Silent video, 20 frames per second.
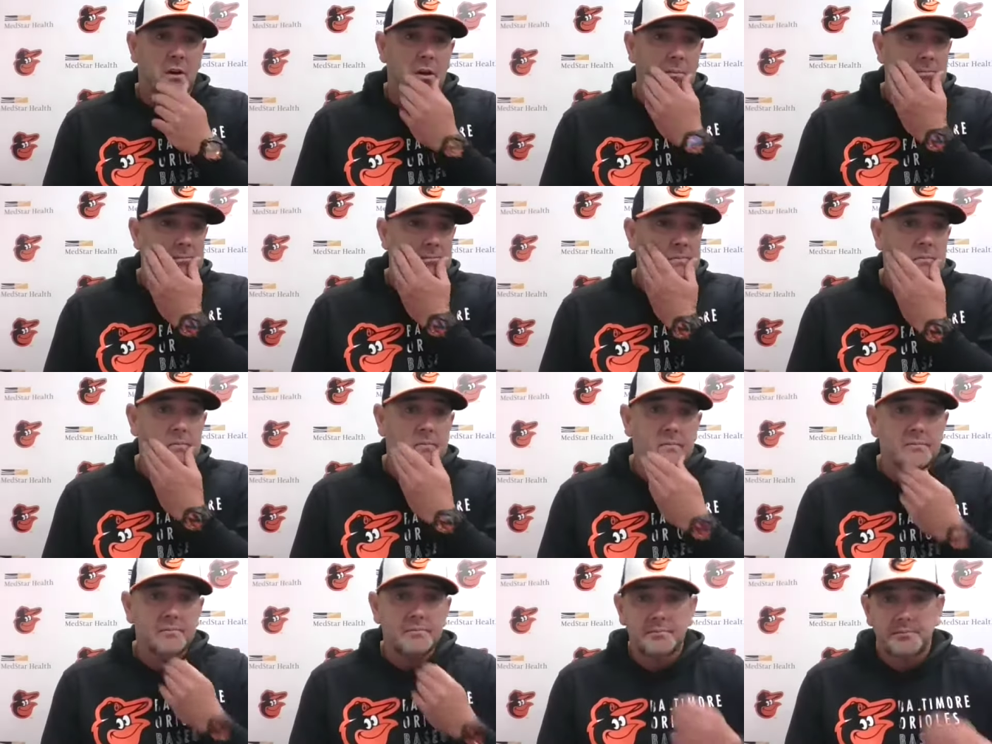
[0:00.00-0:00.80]
on him.
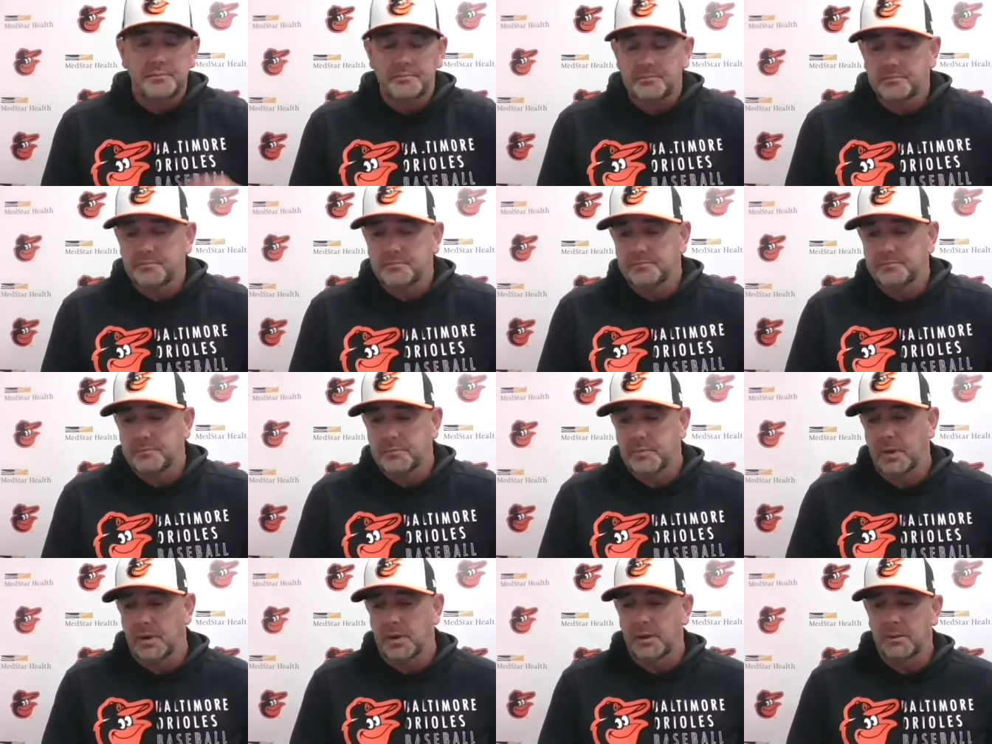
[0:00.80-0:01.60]

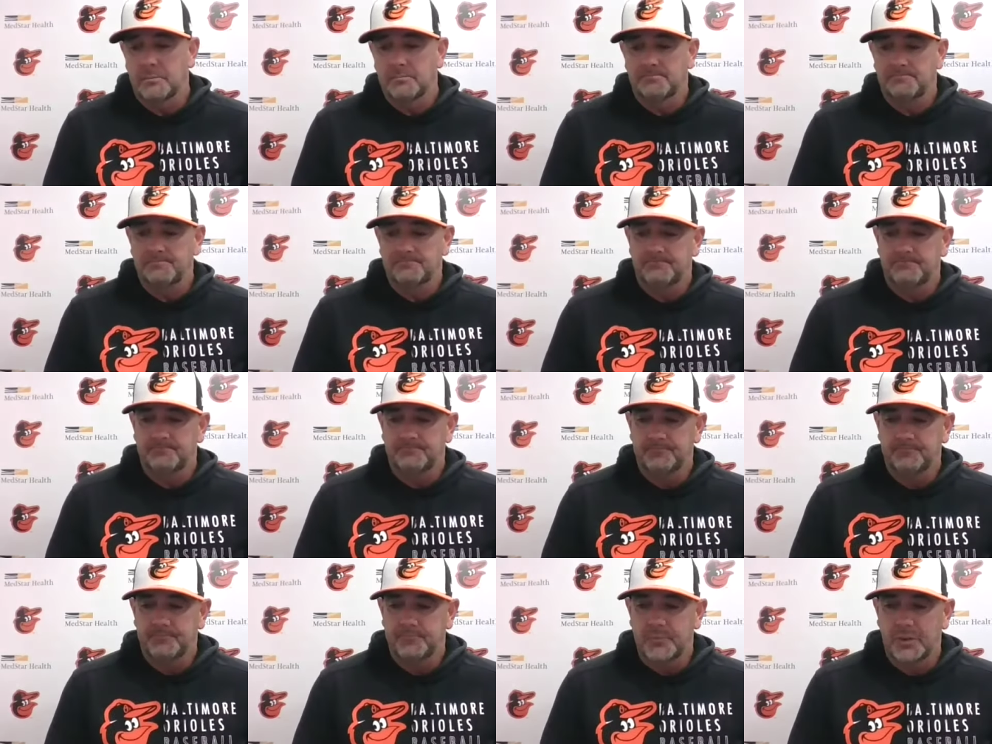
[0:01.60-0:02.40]
Um,
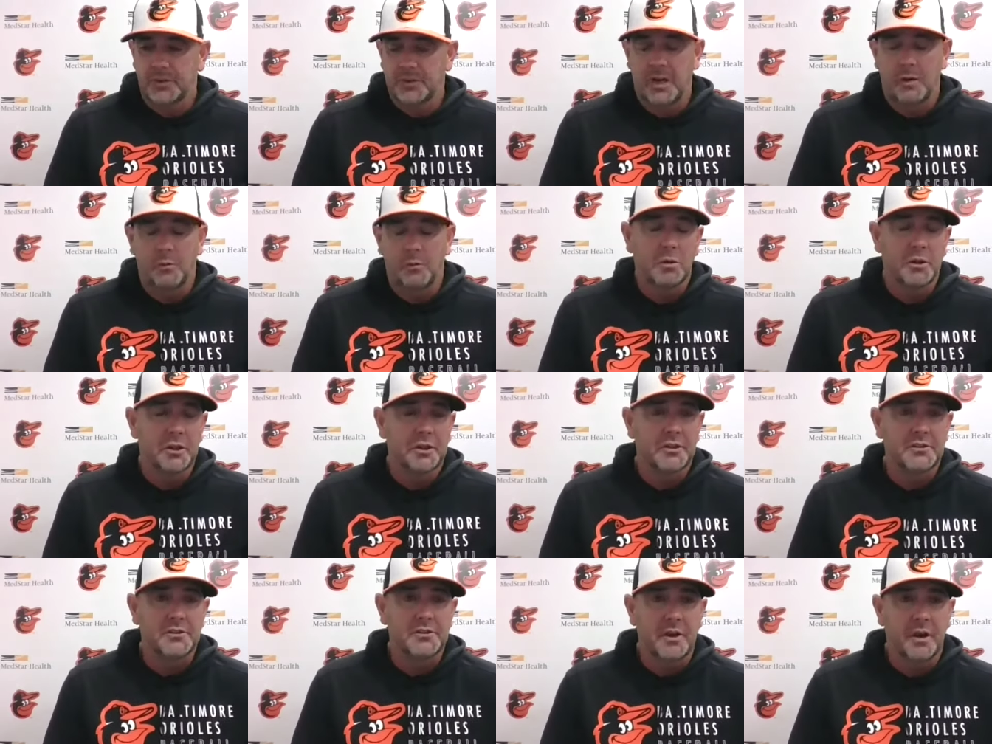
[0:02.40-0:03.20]
he's got really
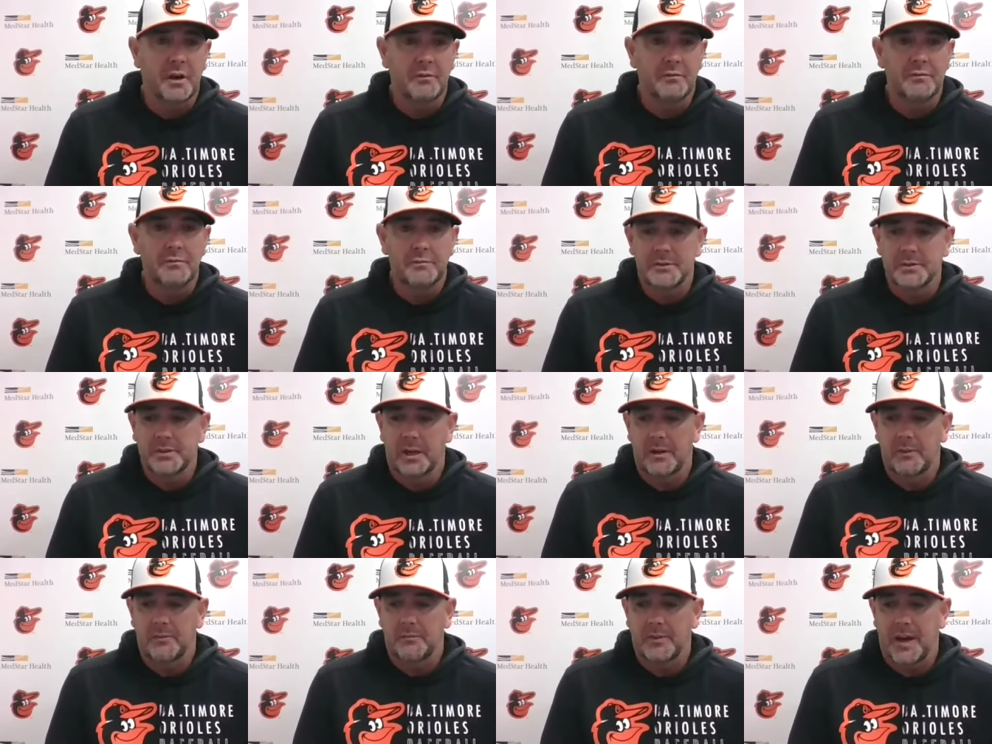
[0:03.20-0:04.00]
good stuff. He's
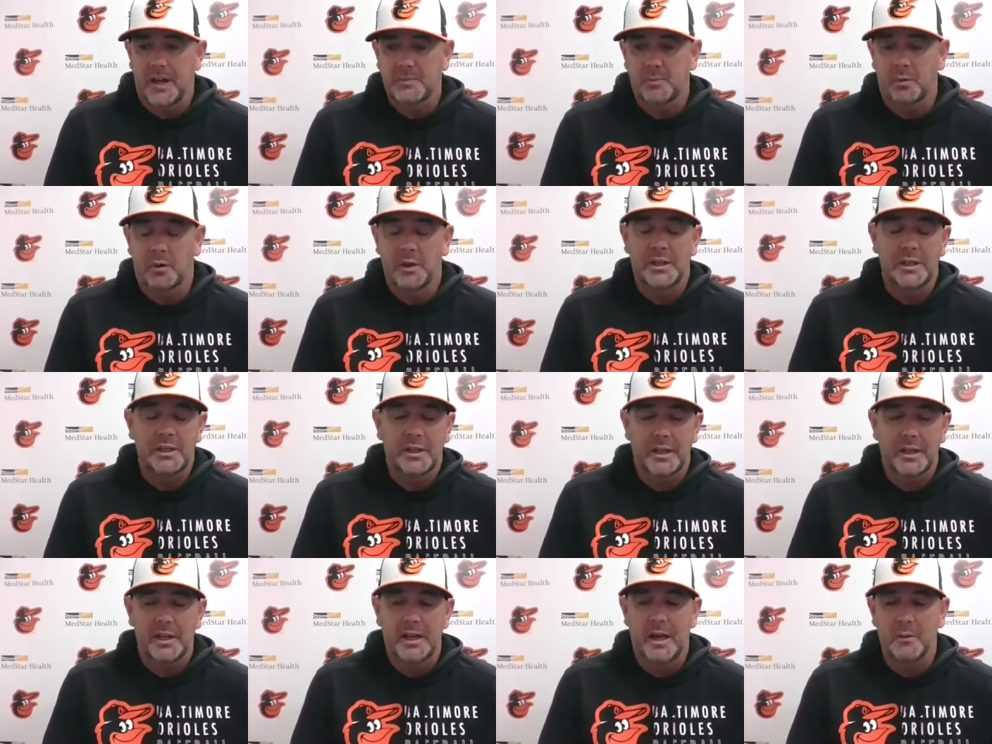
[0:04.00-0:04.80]
got a fastball. He
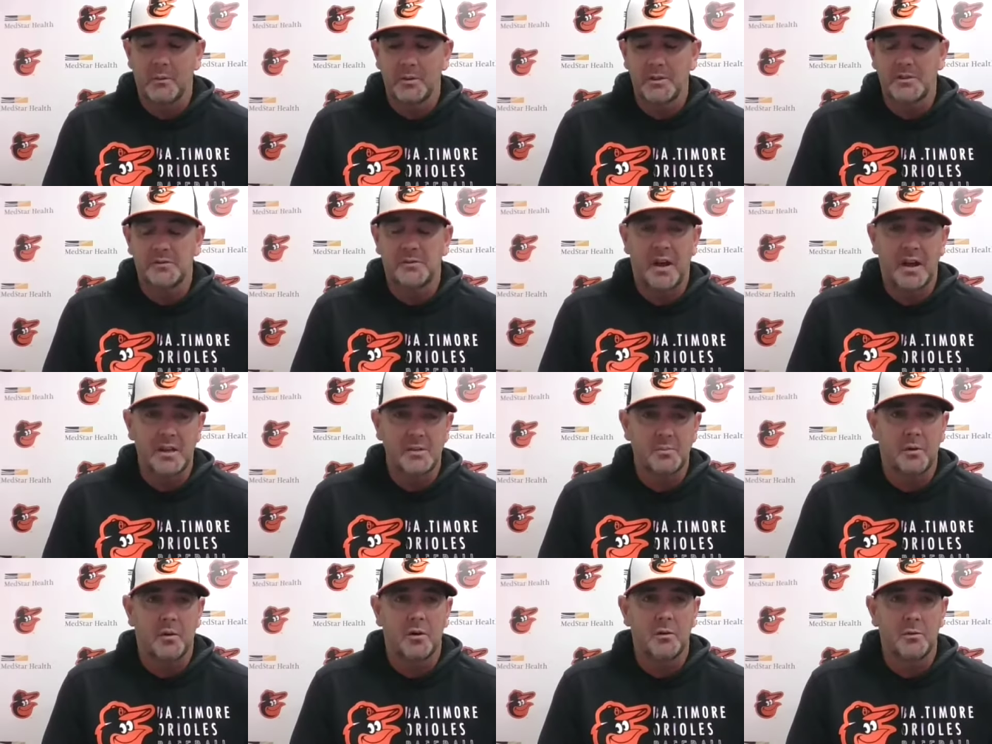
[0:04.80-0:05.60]
did get ahead with his
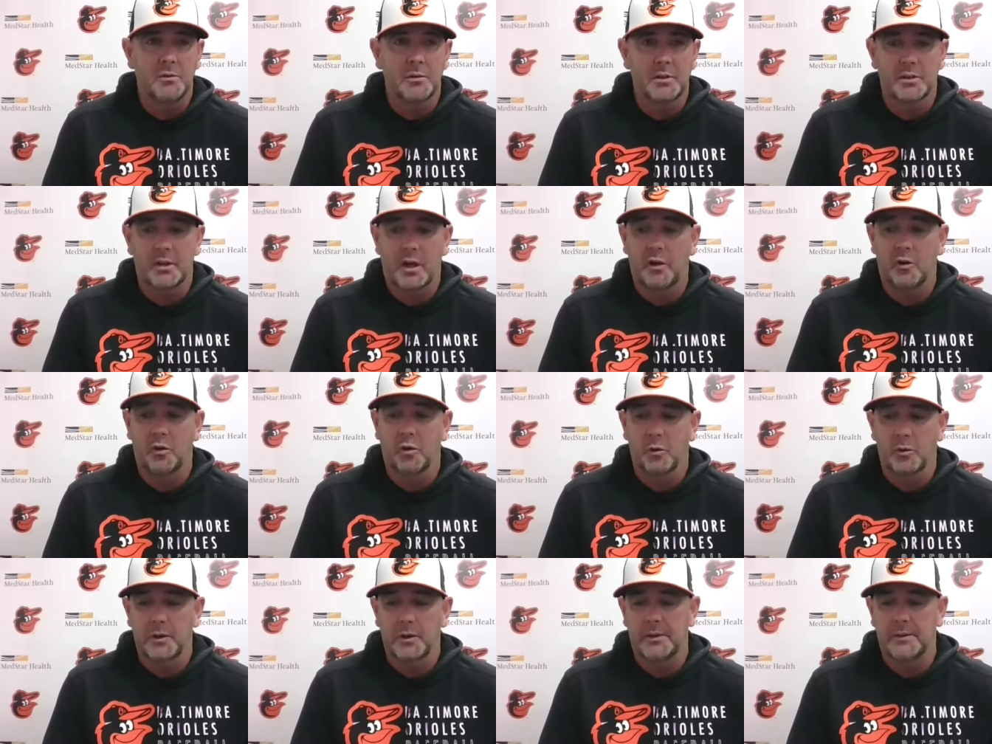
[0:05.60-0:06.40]
fastball a lot
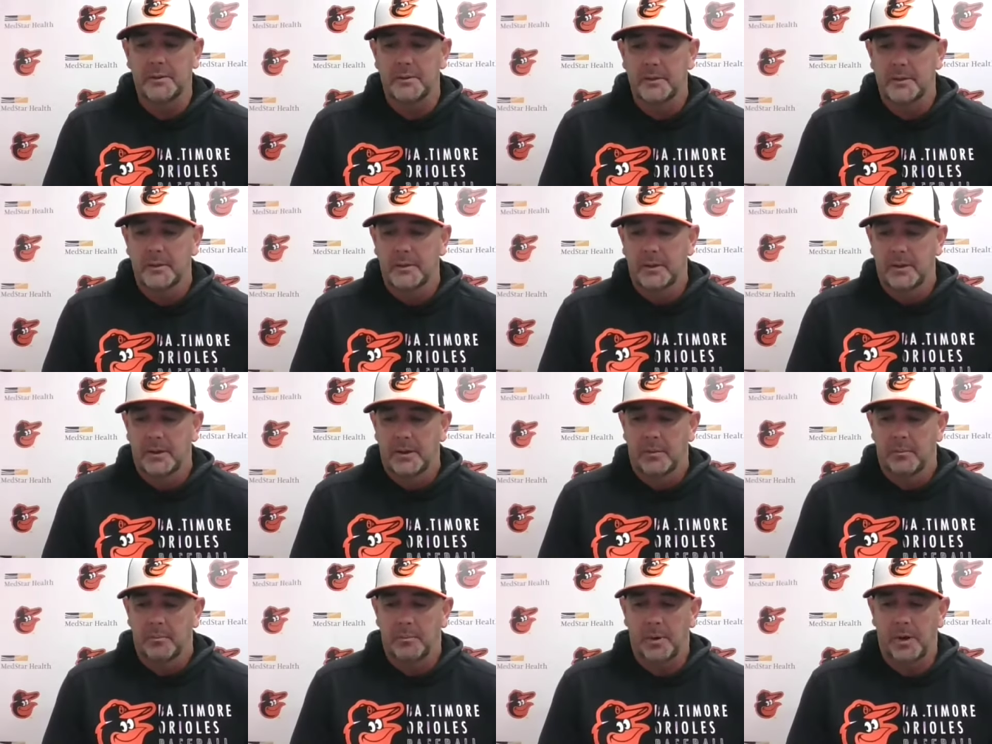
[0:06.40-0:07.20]
early,
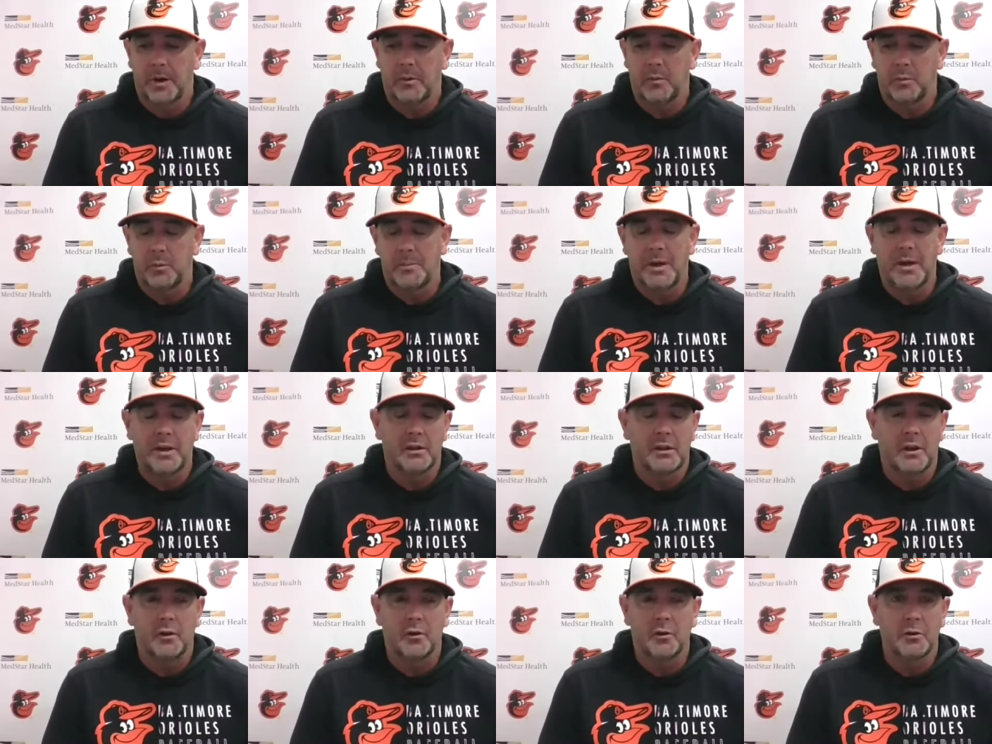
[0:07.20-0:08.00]
but we made a
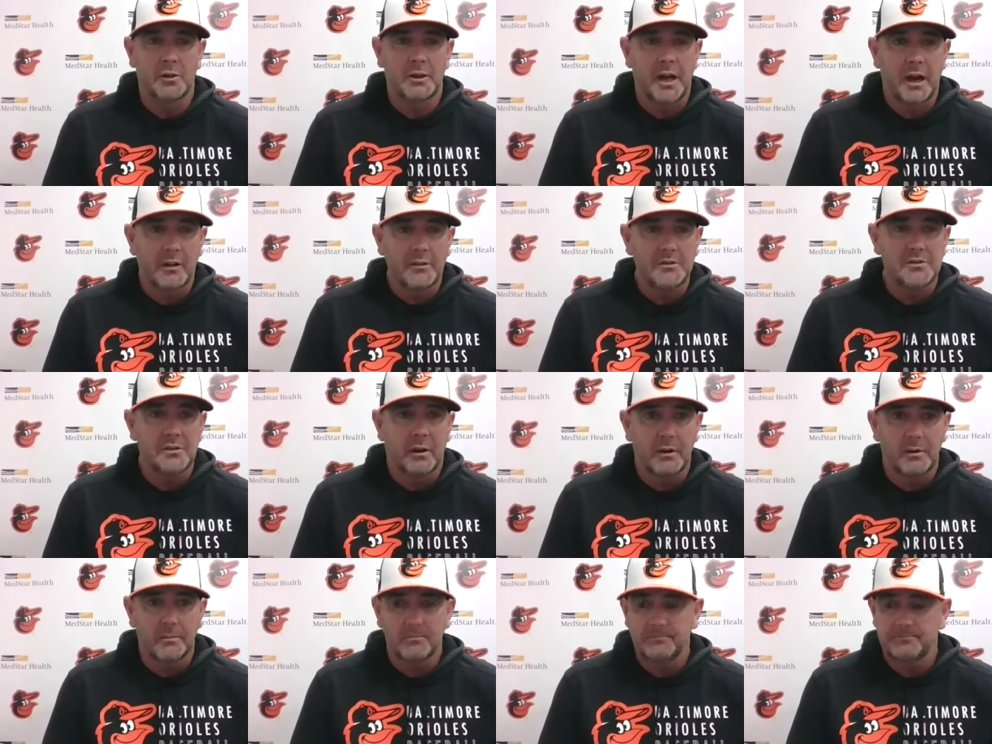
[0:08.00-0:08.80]
lot of early outs
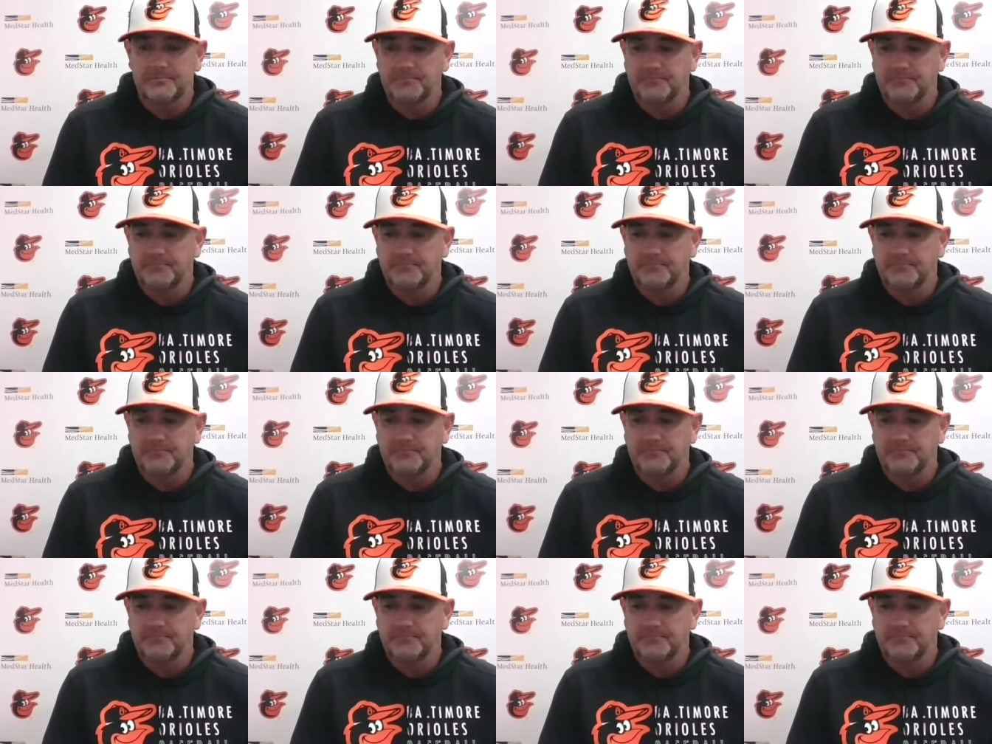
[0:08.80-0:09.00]
on him.